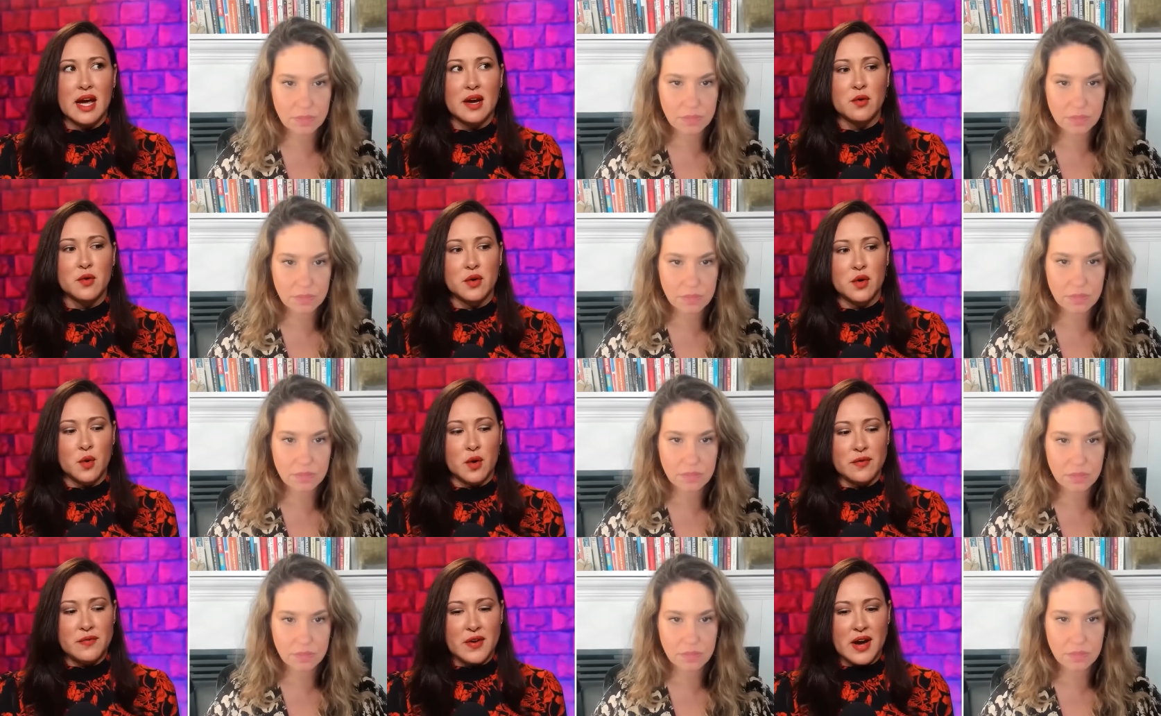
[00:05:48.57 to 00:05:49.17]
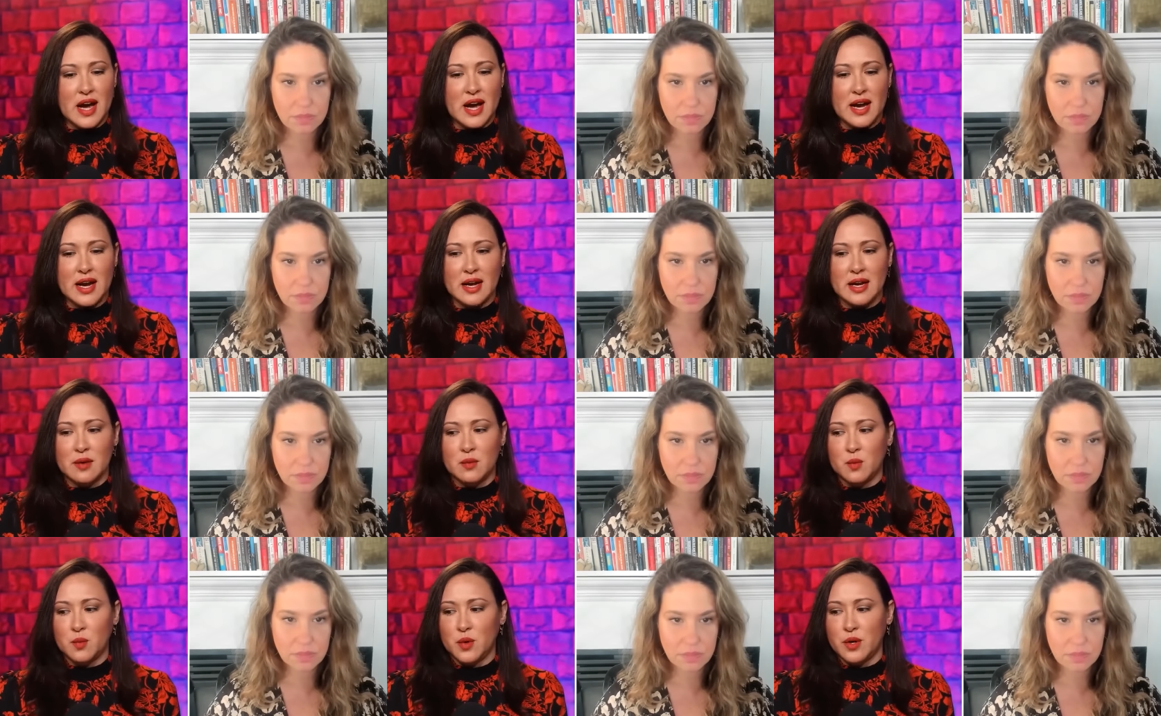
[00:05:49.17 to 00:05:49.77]
Speaker 1: I don't know if
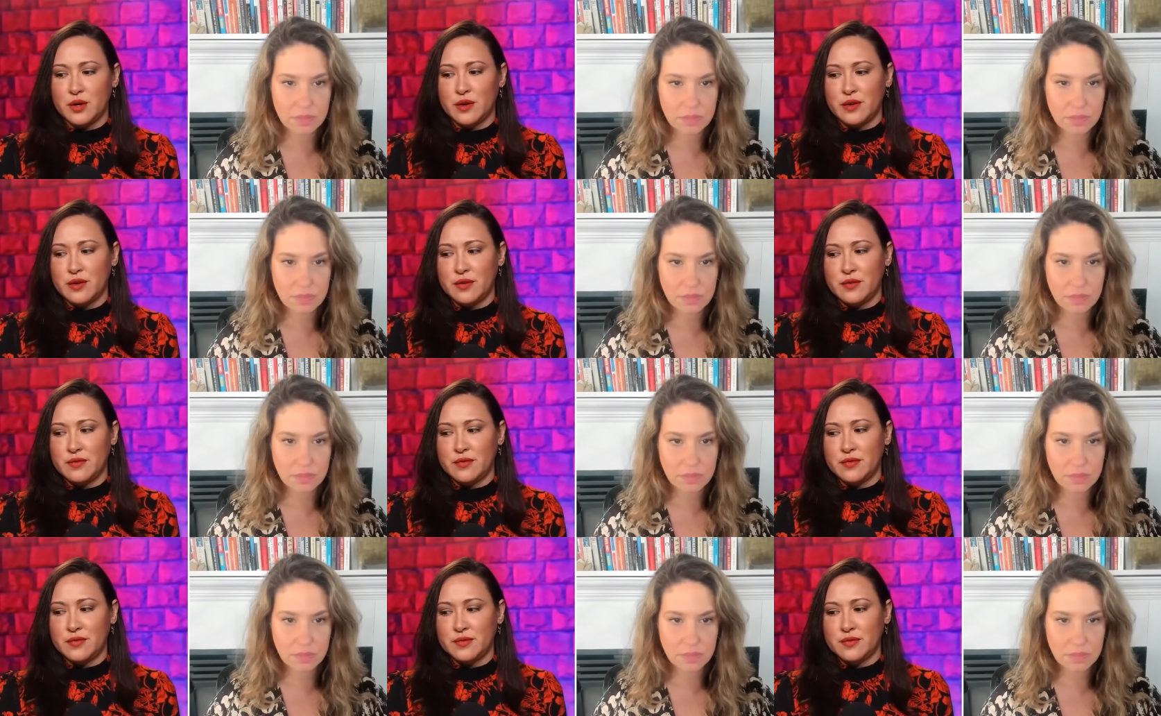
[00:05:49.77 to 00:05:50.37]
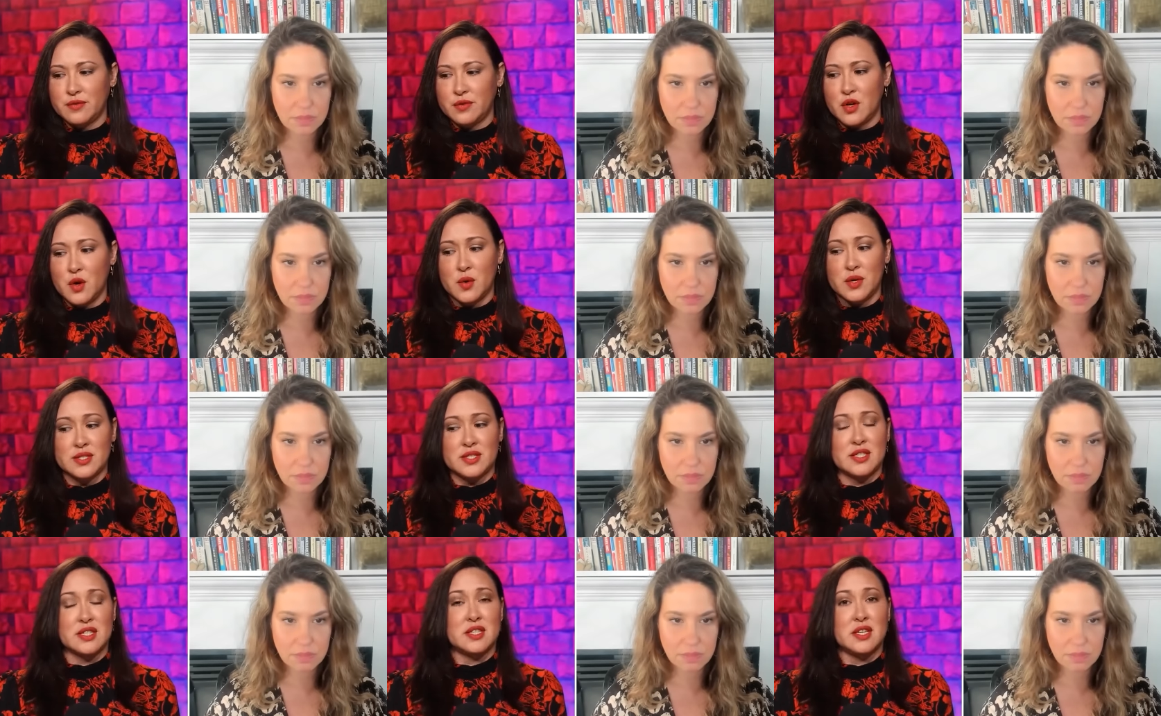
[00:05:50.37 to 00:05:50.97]
I would have
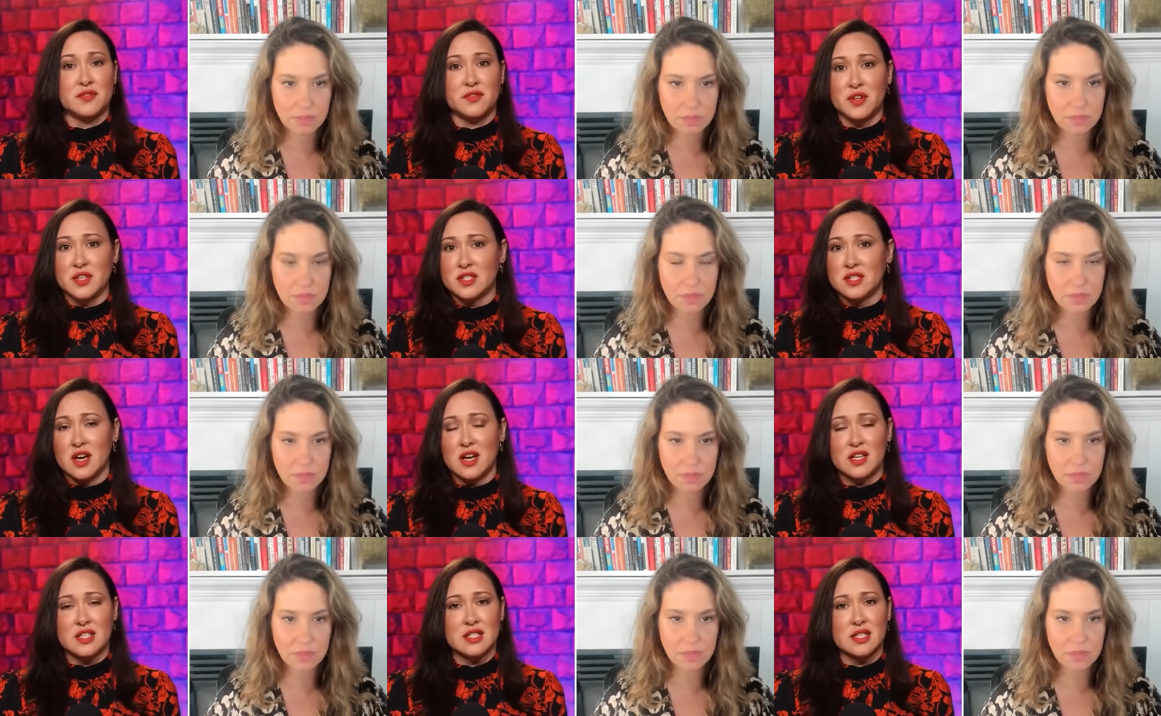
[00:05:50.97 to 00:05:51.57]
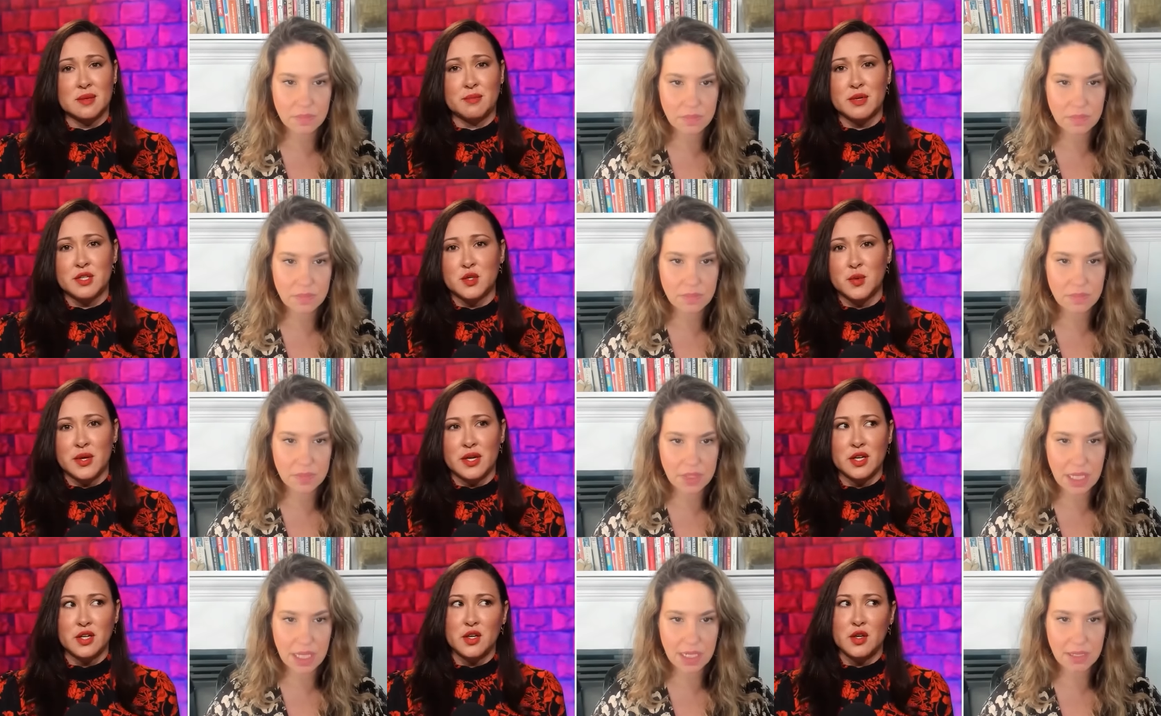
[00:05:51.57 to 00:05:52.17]
noticed a difference, honestly,
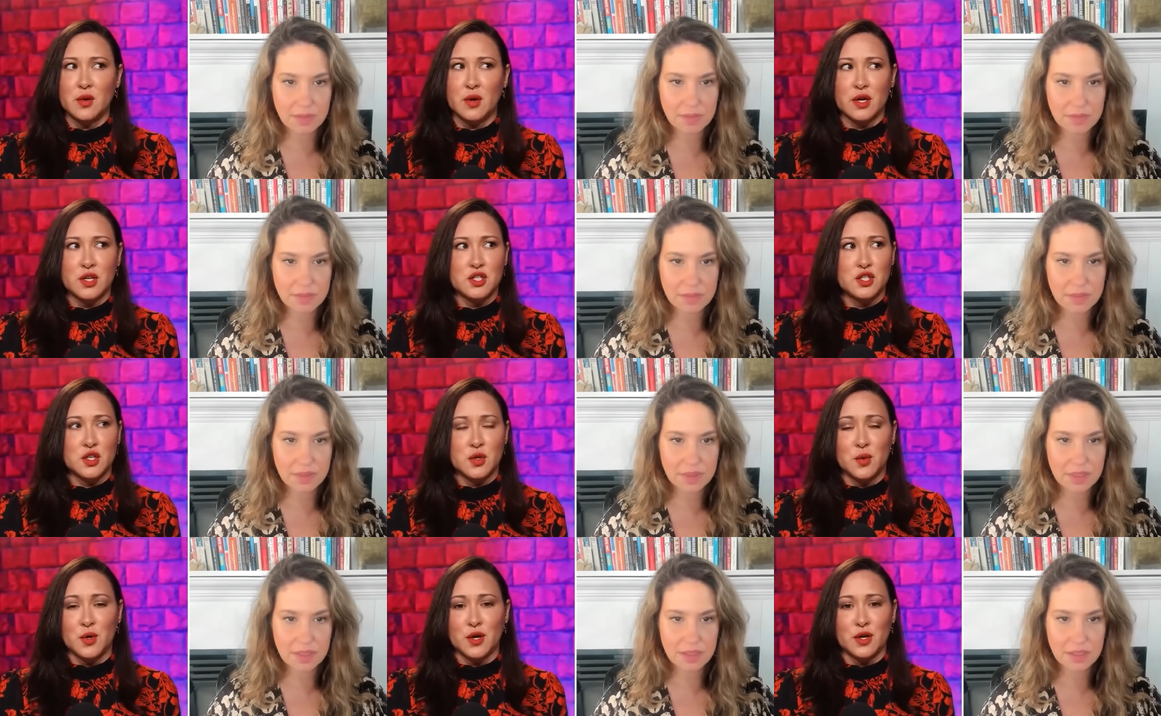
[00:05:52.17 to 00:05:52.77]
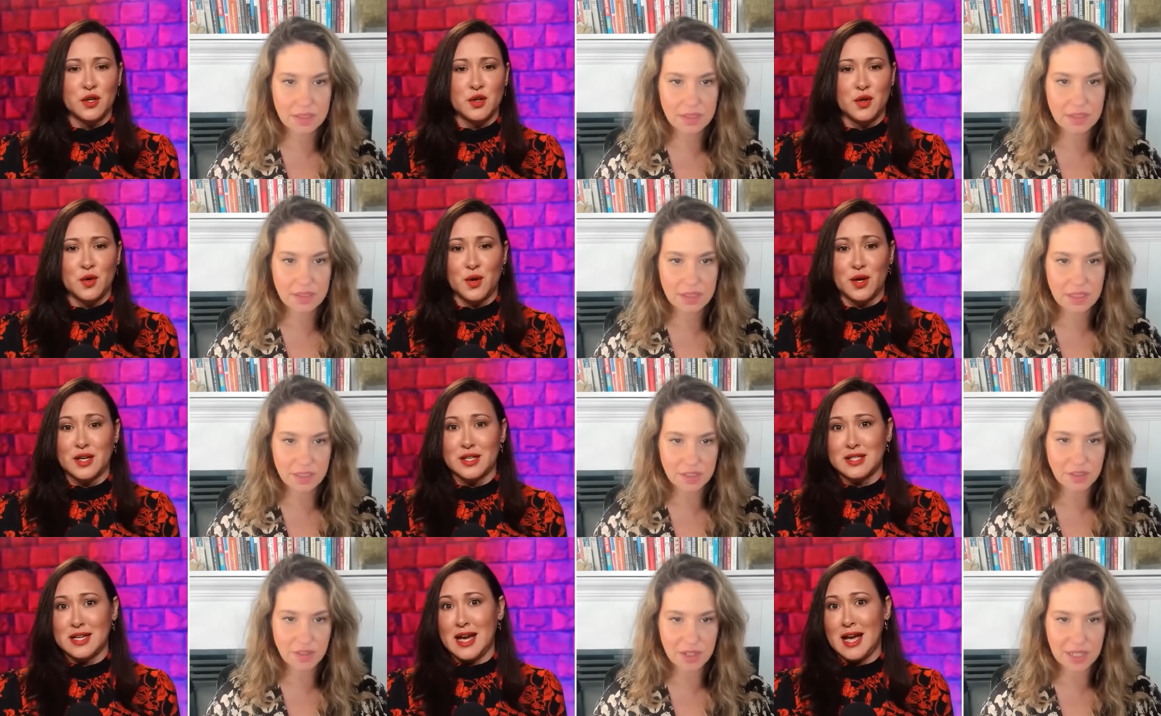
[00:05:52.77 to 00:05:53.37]
between a New York Jew or a New
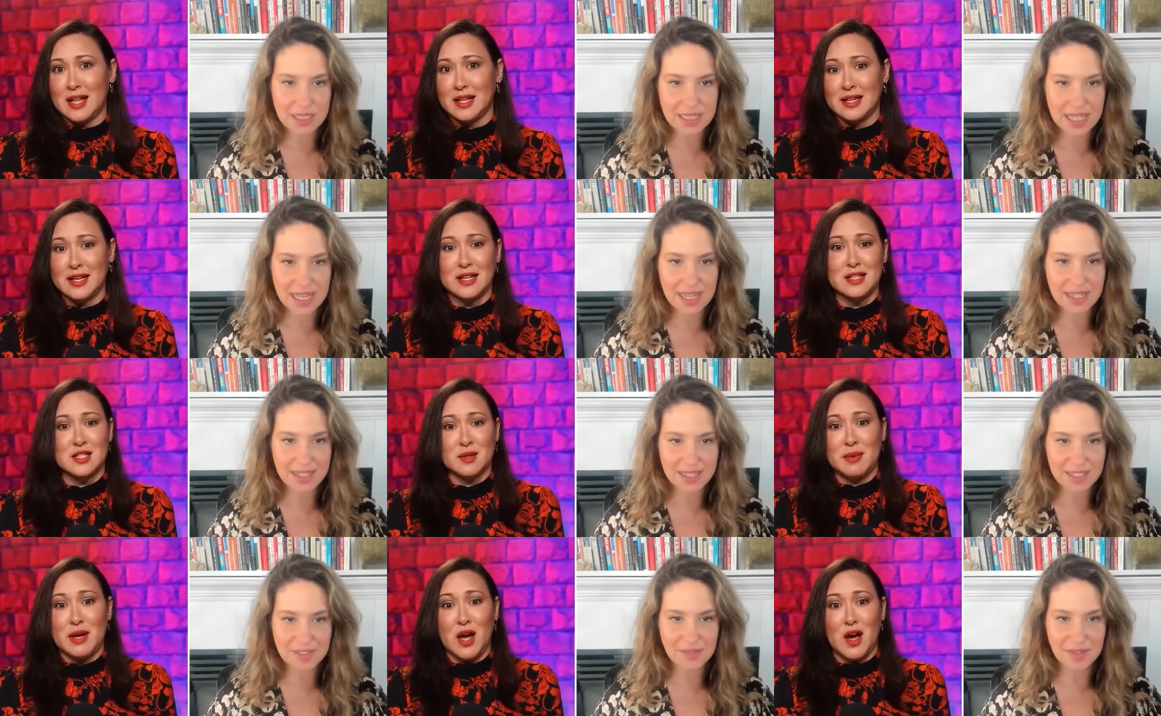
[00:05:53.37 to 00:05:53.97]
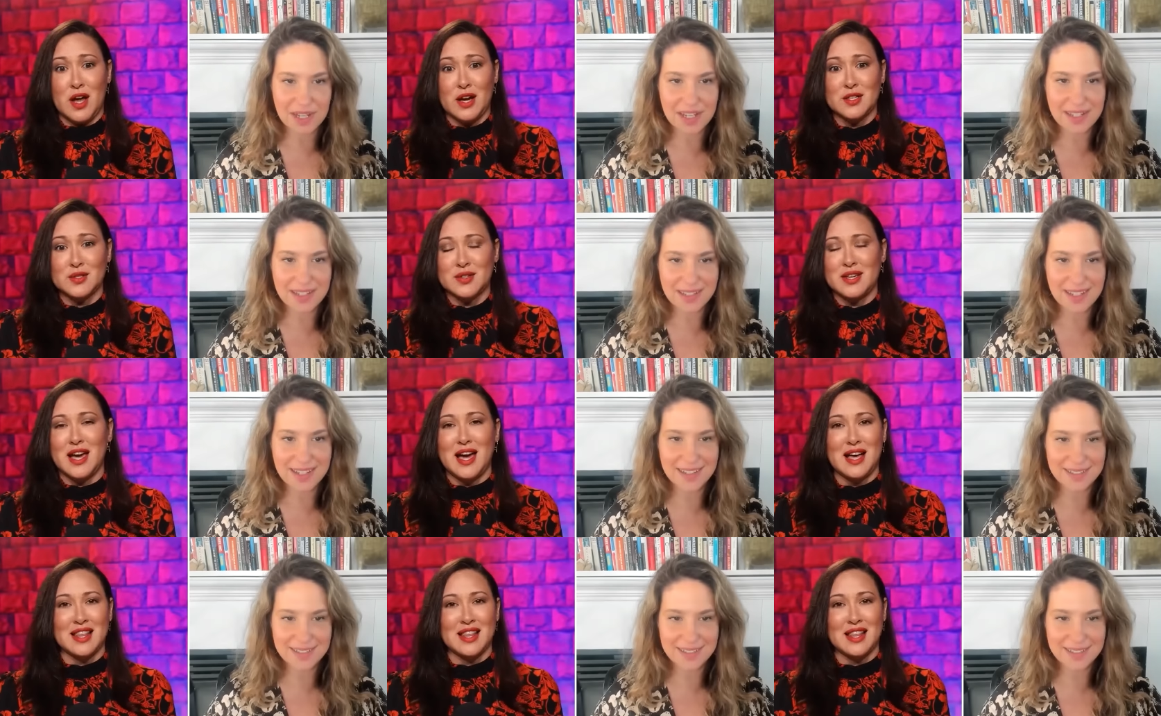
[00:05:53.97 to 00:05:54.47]
York, Italian, New York Italian, to be honest. Right. Yeah.